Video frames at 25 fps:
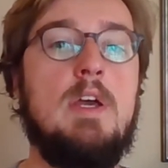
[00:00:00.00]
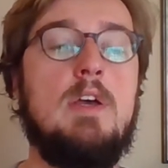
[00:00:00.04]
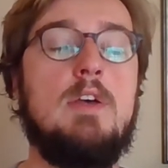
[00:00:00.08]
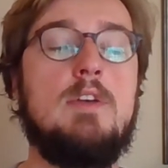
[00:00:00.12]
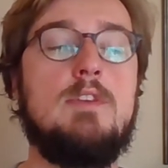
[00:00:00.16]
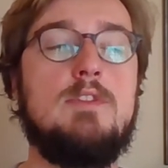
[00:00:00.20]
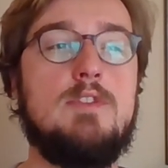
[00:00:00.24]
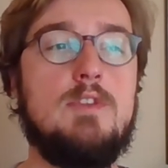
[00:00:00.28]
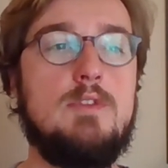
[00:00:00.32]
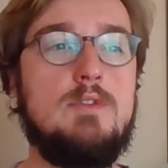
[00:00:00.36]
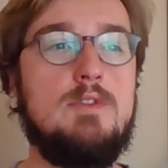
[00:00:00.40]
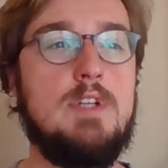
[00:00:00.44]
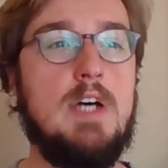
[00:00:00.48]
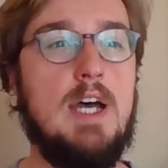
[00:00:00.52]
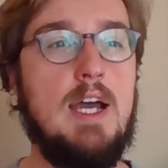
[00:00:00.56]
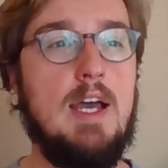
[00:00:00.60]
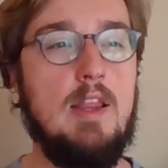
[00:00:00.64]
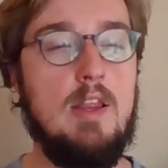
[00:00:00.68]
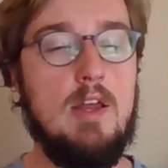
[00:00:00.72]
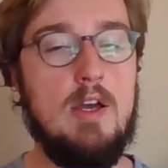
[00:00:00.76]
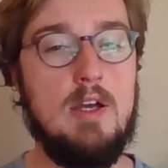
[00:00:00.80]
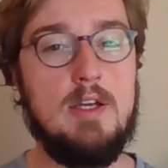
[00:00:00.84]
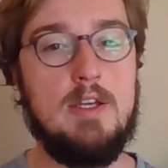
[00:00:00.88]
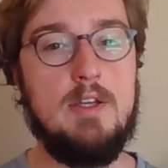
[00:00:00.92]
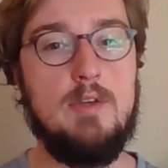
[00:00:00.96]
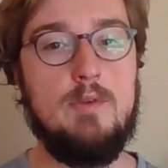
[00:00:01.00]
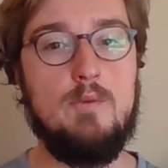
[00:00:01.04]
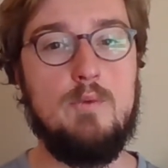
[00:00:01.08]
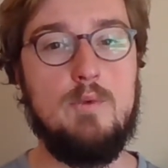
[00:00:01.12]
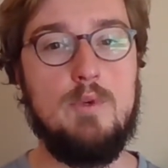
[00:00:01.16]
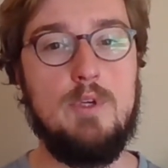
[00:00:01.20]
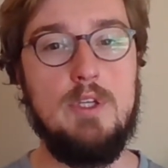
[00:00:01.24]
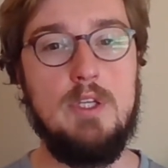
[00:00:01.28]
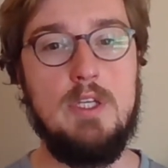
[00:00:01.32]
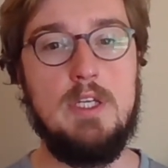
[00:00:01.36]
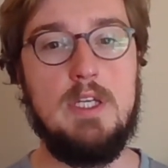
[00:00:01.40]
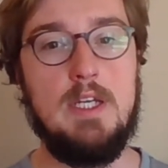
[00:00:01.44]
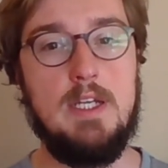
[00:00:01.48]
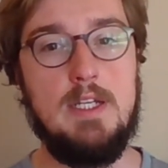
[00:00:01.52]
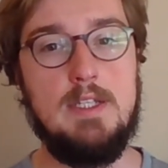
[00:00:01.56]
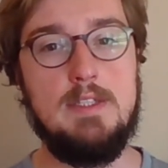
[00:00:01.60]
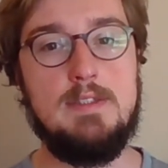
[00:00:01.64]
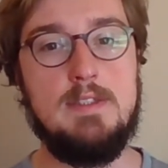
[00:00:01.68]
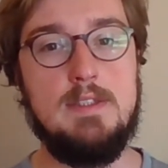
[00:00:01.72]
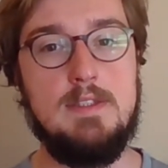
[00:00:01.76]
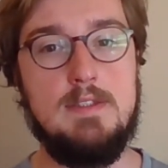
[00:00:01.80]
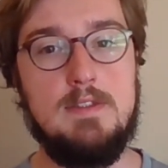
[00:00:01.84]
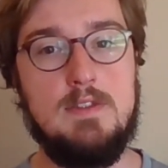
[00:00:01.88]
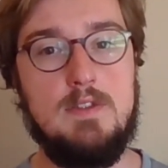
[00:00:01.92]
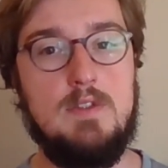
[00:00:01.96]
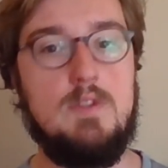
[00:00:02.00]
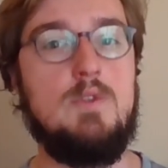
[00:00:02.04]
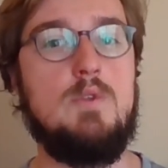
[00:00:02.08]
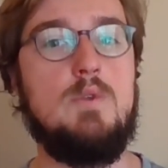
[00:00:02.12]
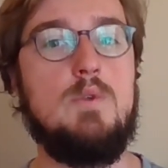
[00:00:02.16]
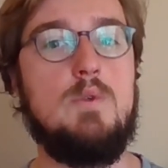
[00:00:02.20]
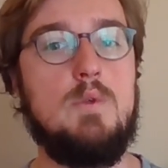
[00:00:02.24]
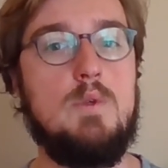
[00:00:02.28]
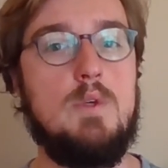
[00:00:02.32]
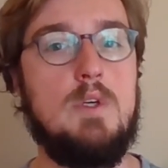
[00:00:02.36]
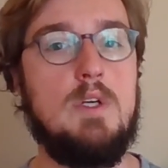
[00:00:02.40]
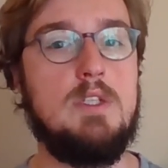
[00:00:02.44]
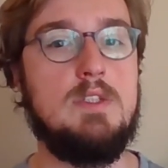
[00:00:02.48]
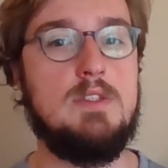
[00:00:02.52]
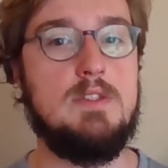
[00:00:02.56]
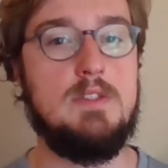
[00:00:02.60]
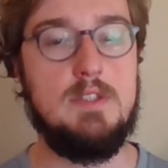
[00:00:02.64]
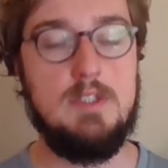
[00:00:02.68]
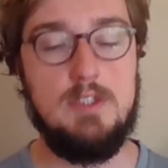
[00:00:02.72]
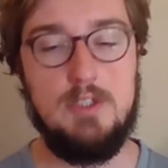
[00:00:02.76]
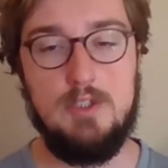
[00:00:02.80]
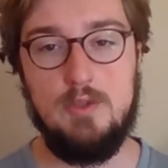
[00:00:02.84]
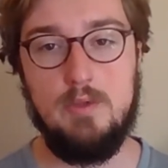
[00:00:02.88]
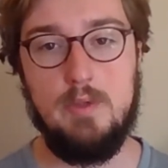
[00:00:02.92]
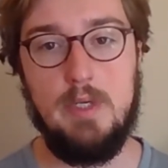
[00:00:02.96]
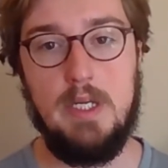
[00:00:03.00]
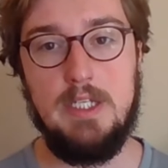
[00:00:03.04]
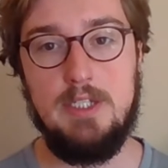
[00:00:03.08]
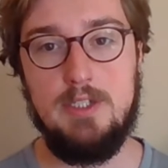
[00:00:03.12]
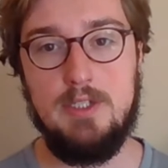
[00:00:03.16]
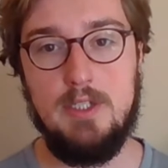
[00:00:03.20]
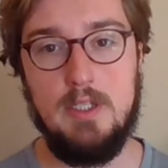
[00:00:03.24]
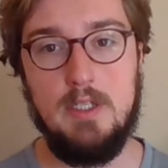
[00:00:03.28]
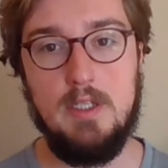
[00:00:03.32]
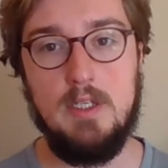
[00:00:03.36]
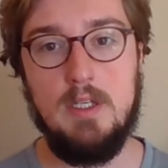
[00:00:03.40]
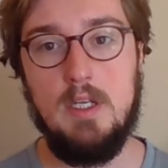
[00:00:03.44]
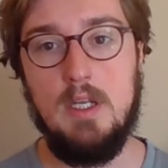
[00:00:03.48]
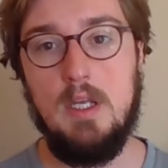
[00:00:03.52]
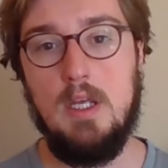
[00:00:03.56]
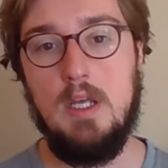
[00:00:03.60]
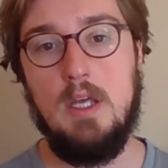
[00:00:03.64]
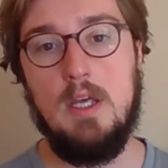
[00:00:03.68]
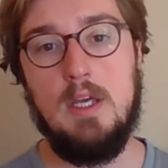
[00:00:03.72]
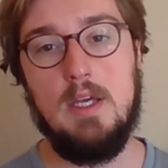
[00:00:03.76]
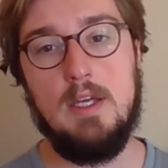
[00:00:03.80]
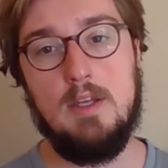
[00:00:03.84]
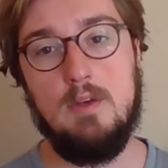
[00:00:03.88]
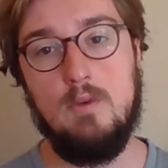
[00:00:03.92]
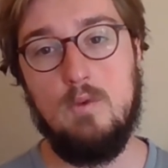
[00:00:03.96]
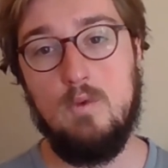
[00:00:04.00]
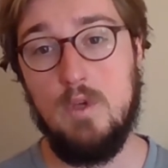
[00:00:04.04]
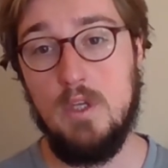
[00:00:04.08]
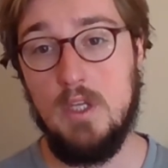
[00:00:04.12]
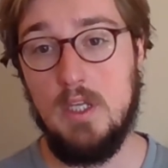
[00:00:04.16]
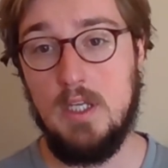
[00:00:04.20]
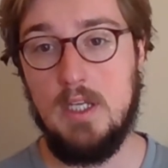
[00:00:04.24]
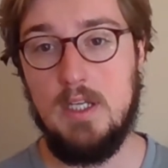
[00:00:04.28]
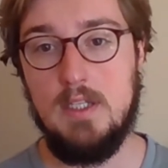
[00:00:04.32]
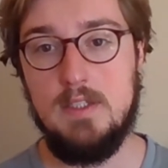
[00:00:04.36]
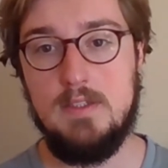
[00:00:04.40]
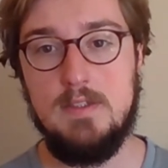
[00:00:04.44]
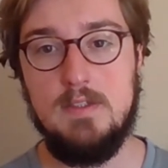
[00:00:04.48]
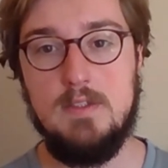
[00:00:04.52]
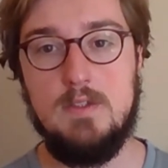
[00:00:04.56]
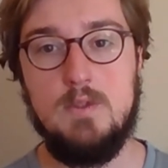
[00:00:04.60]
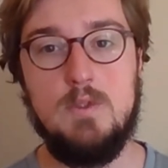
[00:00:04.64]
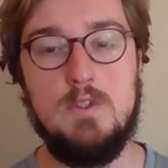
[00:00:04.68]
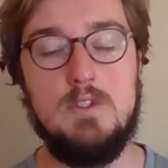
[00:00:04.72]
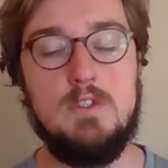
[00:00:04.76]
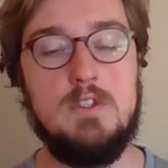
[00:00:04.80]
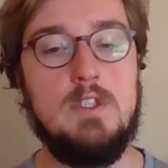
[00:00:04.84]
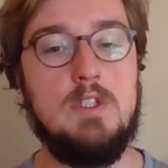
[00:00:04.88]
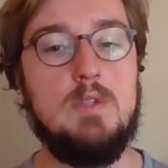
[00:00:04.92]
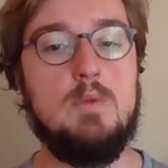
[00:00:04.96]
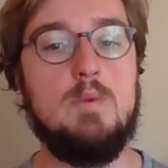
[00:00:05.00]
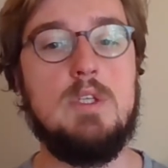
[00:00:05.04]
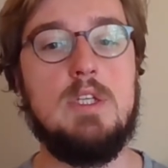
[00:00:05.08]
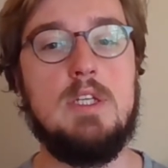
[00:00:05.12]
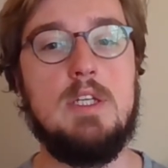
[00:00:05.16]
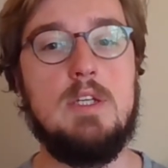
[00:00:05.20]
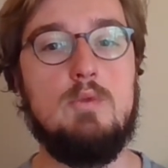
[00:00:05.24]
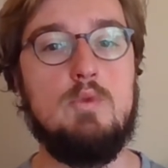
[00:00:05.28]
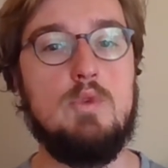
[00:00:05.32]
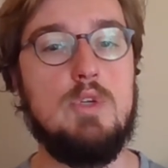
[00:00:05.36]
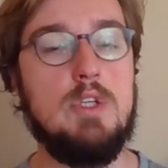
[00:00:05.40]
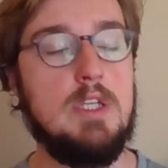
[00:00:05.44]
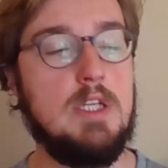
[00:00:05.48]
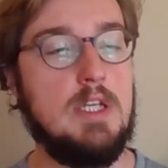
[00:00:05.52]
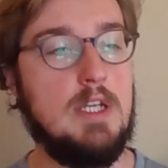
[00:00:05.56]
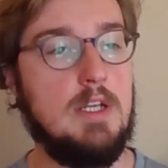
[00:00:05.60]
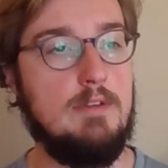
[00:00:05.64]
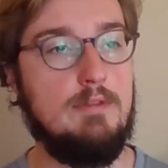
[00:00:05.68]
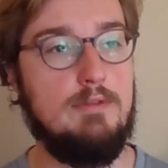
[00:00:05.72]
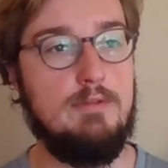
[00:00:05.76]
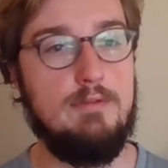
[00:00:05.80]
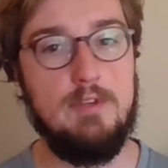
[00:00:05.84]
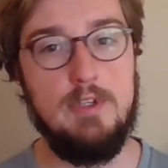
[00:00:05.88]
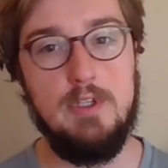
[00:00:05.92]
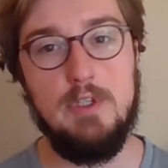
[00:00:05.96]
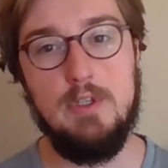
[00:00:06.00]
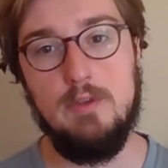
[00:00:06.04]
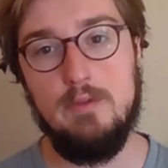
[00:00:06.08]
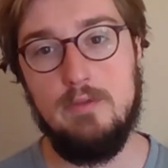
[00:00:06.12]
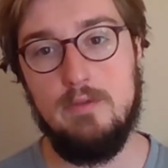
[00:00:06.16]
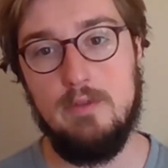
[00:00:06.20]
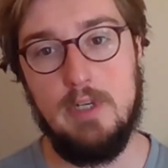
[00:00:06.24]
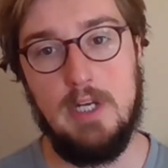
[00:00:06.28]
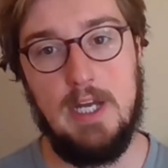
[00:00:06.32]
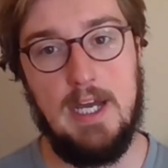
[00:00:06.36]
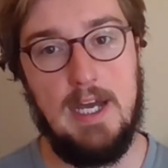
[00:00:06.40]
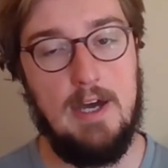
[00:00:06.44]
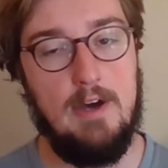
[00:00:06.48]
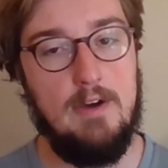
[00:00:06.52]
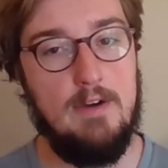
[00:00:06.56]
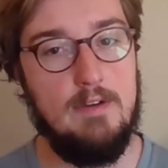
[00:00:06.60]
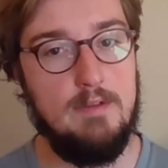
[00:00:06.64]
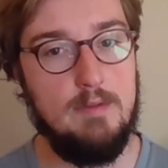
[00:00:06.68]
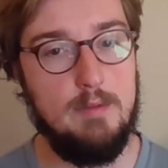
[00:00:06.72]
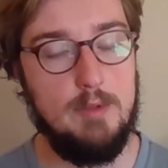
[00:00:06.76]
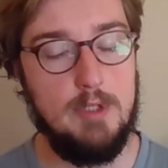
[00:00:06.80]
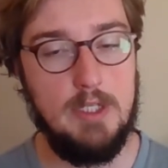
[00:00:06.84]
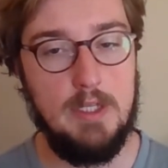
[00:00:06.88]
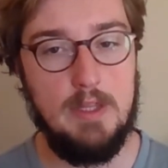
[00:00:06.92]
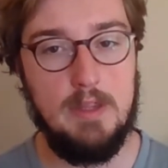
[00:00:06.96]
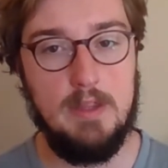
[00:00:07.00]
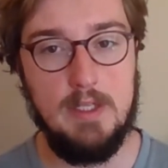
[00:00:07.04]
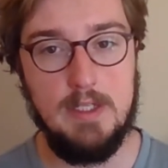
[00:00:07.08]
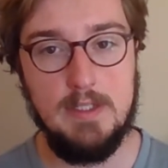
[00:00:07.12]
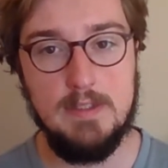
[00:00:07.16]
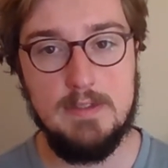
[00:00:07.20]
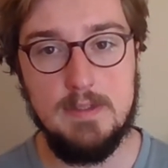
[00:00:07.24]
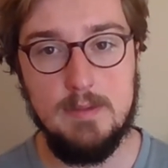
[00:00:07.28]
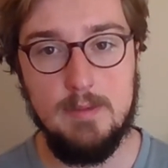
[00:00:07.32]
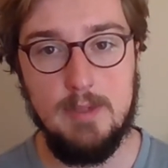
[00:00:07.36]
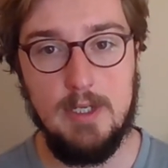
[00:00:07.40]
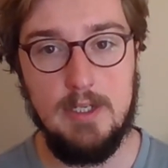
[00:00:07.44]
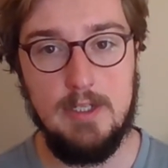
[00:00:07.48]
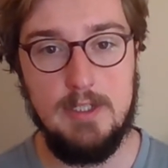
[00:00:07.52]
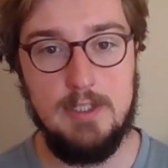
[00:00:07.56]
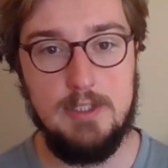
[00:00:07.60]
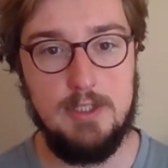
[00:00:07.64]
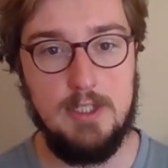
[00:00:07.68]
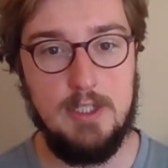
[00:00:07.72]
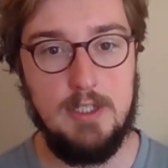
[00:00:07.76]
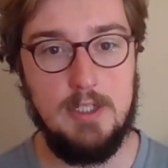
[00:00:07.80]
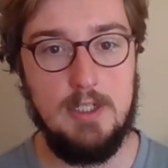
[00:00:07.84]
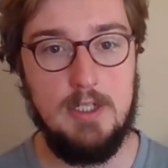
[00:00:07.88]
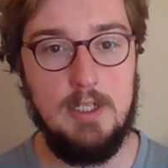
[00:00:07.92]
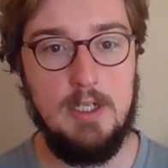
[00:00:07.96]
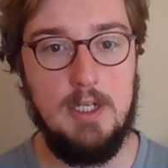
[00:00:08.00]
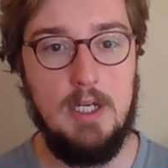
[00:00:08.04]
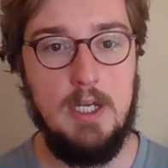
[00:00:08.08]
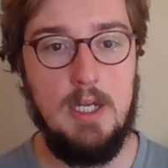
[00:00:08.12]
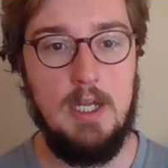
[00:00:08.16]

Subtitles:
So dialogue can really get us into a situation, it can really get us into a scene, we can really get a feel for how everybody thinks about each other.